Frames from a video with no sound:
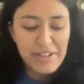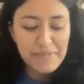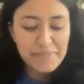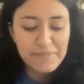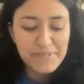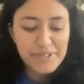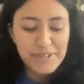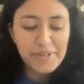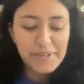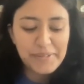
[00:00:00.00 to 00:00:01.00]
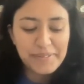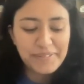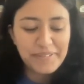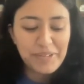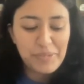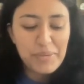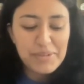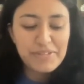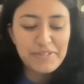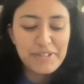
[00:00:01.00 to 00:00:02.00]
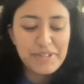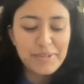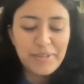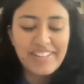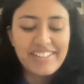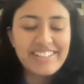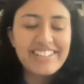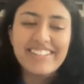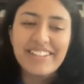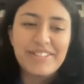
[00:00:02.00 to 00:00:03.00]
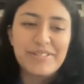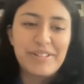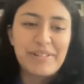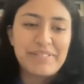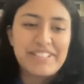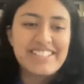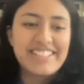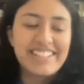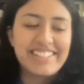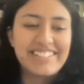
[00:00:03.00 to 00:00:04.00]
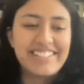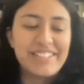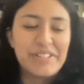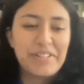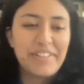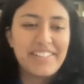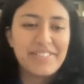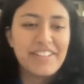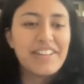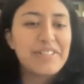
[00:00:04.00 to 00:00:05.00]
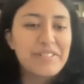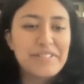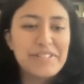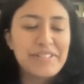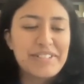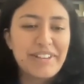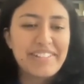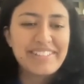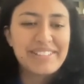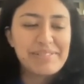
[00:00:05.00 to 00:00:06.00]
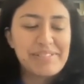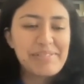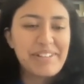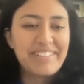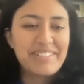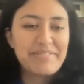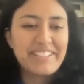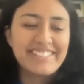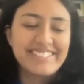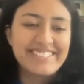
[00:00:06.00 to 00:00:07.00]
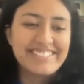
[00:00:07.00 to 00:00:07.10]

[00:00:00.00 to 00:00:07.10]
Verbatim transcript: um, so what was the first quality that you appreciated in your wife? And I know you already talked a little bit about it, but